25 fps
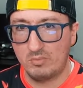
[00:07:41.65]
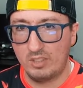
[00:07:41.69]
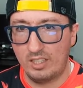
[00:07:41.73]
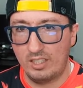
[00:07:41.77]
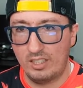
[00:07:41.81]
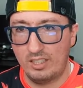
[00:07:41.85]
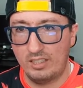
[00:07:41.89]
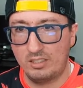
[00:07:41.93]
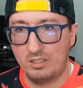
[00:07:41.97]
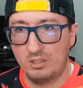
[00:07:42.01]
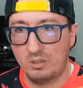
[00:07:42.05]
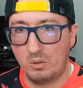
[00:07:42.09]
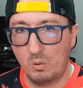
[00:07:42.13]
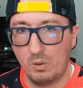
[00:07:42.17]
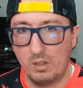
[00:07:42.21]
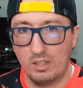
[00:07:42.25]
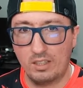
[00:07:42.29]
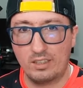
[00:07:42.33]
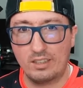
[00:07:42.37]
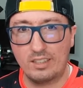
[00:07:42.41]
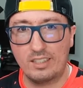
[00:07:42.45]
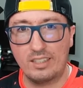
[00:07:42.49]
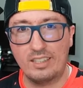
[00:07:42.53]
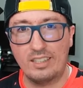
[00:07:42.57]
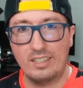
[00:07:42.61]

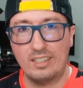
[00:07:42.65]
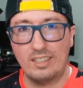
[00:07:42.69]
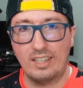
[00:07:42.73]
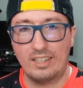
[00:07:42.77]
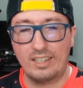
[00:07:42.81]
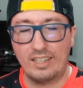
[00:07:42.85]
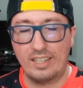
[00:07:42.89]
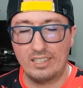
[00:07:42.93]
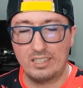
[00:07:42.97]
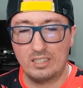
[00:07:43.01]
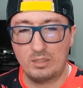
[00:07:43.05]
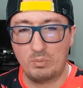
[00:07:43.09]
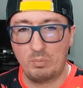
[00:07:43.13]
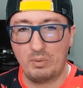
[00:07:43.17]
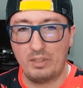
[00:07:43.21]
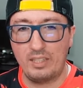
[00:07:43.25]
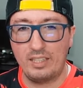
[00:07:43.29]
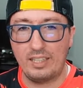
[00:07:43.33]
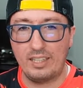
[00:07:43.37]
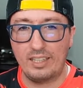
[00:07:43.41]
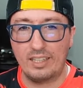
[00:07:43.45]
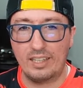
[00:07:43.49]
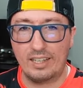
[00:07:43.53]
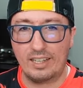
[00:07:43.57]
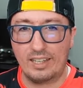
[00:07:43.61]
historically, I guess
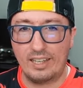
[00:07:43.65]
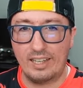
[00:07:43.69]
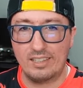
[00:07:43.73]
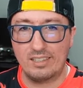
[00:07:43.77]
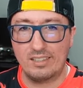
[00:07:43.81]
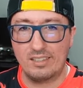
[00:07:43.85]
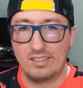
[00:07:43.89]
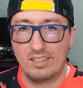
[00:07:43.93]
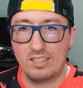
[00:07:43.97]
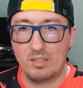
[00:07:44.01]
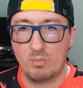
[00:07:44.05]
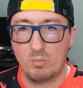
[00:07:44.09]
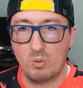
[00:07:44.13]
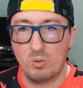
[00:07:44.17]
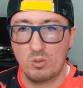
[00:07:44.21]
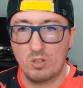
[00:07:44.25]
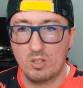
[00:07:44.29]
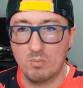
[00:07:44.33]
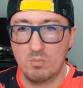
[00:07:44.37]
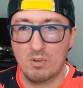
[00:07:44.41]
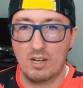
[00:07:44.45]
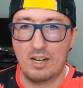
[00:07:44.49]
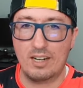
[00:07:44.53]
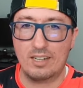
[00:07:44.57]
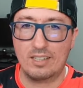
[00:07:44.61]
speaking, I guess these
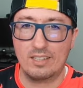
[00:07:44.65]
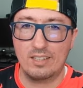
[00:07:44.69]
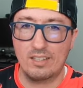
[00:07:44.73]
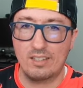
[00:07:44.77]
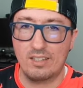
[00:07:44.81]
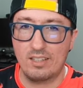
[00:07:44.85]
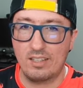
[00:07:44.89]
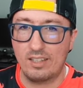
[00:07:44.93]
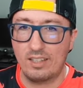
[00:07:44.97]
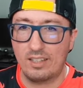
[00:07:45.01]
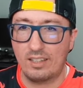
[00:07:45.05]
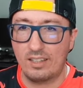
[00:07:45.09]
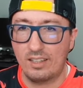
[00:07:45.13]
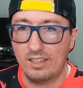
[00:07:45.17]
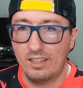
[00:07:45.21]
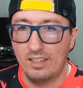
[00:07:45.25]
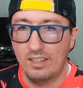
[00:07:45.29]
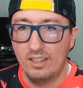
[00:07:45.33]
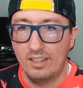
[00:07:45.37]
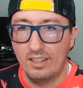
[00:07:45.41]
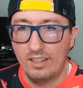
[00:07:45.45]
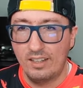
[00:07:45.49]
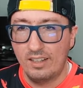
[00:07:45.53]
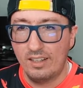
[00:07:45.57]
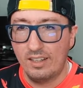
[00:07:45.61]
booster boxes, you
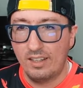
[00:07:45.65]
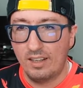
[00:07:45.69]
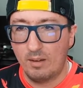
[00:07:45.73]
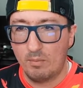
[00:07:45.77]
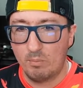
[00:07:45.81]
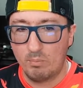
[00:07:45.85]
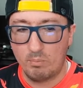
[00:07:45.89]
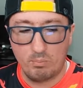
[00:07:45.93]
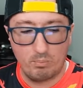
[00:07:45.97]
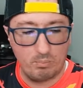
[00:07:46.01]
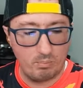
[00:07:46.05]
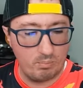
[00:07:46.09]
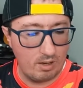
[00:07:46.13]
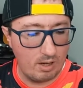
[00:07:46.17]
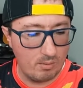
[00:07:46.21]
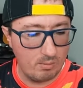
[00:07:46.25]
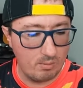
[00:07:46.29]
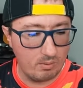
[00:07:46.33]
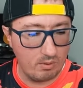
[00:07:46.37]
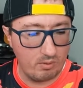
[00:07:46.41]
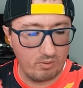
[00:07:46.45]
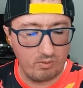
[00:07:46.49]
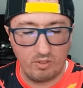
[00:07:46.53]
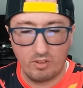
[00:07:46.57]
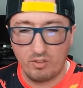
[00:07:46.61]

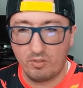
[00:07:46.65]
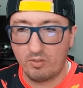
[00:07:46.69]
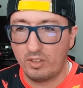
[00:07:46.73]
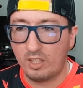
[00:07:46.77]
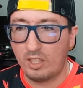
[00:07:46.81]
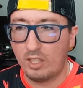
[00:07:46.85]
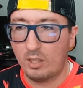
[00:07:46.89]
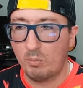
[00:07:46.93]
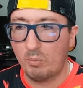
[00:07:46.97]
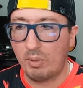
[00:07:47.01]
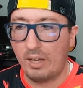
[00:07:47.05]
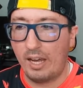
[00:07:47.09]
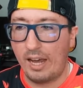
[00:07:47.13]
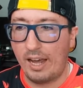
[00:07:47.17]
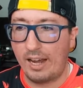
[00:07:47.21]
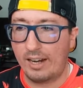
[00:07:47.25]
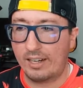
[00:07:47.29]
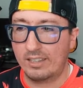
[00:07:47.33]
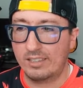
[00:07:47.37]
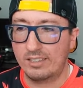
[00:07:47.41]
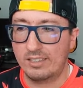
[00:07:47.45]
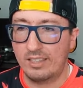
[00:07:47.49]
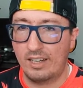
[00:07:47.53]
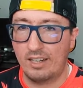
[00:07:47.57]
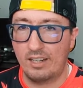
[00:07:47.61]
probably 15
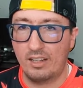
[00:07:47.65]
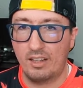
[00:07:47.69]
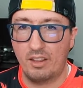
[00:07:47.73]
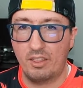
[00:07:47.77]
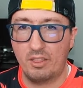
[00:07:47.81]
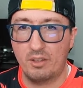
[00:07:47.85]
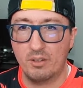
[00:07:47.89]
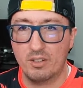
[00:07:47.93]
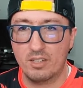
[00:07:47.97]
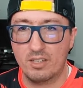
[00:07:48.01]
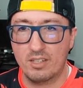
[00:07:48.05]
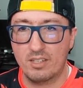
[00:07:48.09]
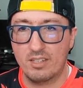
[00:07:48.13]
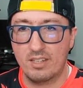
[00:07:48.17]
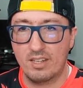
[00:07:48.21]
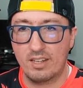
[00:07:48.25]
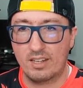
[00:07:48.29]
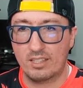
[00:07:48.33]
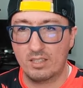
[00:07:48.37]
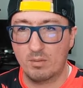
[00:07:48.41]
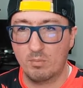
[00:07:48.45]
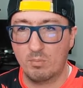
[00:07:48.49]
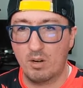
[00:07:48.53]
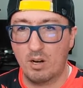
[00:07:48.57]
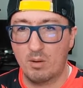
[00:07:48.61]
packs out of the
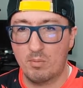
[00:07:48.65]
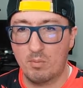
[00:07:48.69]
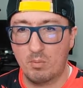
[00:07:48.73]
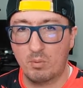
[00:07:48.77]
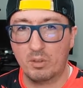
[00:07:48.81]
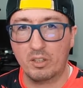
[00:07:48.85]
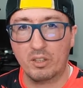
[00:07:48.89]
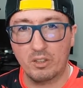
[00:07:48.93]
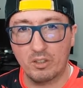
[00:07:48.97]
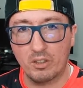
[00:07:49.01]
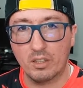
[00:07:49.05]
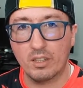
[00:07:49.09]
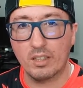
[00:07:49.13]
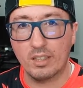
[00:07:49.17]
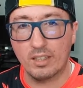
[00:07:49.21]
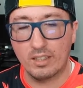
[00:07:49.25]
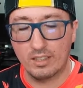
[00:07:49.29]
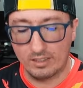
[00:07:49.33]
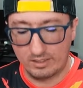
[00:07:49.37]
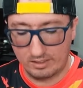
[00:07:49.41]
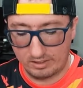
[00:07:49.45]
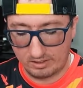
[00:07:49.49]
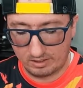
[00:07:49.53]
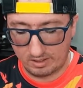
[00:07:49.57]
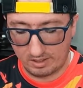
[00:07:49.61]
36 are probably good.
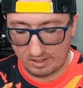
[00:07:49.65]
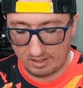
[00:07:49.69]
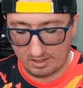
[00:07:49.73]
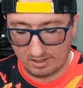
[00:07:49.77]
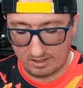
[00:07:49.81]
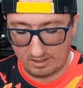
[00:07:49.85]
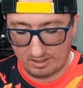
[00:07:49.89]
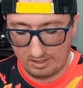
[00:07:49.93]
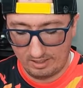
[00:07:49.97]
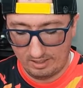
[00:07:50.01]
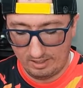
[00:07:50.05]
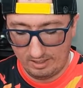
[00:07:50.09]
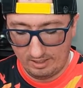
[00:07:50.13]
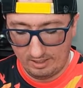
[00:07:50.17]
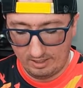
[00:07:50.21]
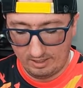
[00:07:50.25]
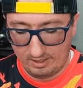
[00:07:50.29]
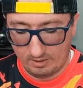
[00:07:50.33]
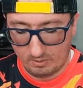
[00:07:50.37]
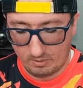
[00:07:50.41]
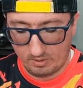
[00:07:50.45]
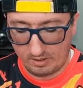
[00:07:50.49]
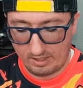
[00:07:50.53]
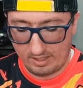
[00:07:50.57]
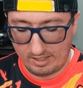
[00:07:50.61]
So
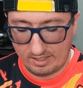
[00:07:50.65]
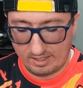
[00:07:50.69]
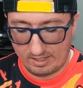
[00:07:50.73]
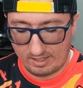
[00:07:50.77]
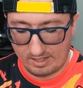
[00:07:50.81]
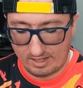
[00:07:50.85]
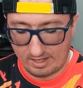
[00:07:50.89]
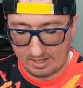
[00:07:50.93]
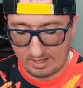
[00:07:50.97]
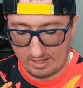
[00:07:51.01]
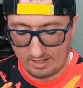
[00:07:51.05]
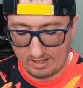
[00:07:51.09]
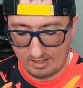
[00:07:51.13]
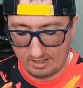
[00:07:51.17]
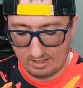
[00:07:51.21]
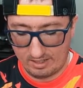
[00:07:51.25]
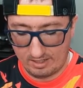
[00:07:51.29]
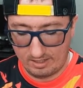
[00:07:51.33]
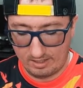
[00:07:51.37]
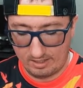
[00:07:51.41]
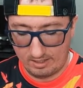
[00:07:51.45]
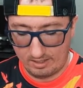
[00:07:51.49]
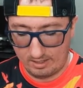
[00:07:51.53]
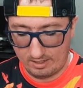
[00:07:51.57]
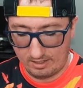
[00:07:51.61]
we're going to see.
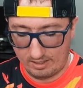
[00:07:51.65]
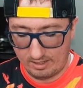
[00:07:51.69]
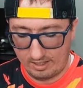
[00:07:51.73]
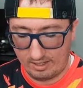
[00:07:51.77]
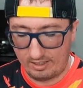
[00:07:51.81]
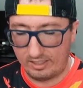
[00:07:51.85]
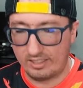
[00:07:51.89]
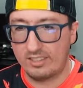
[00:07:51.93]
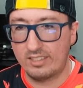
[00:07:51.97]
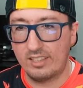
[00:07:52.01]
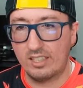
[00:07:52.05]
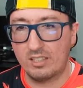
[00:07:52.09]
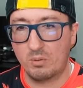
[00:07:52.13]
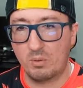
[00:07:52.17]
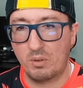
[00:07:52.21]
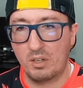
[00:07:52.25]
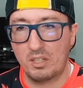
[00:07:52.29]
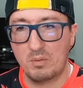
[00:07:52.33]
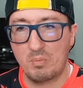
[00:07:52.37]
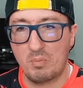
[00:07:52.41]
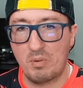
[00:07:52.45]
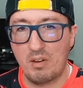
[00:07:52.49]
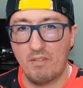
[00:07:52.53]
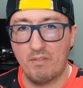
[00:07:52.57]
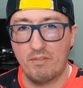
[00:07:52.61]
At least that's what
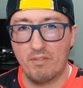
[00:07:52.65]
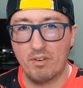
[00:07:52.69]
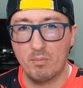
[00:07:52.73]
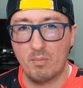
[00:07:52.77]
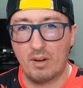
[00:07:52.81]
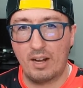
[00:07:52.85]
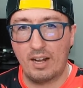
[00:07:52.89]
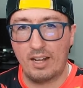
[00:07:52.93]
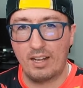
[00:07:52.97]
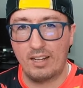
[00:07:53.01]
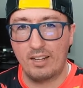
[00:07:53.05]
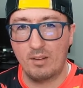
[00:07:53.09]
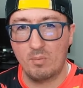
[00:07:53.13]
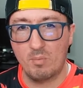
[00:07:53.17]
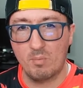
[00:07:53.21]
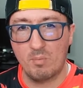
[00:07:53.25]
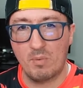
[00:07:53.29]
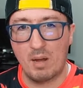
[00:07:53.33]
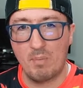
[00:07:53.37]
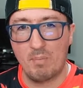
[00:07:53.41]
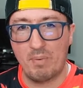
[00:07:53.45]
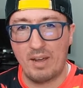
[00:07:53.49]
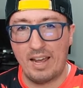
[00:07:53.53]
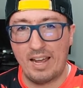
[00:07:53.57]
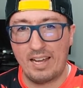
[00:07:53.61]
it's been for my
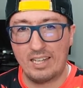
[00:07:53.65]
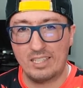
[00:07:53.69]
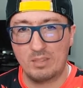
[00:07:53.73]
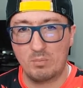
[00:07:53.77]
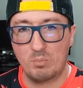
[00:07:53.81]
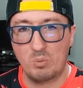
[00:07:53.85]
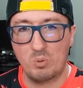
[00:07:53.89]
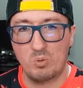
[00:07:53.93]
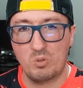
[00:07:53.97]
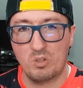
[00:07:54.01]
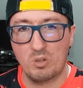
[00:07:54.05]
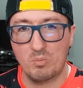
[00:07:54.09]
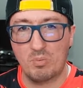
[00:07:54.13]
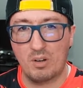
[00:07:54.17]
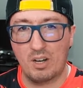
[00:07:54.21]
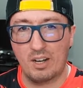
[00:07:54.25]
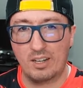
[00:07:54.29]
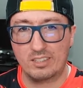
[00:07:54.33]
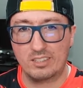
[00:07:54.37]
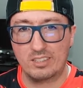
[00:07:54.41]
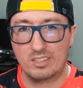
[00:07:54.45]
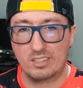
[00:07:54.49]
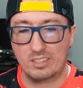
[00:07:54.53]
past booster box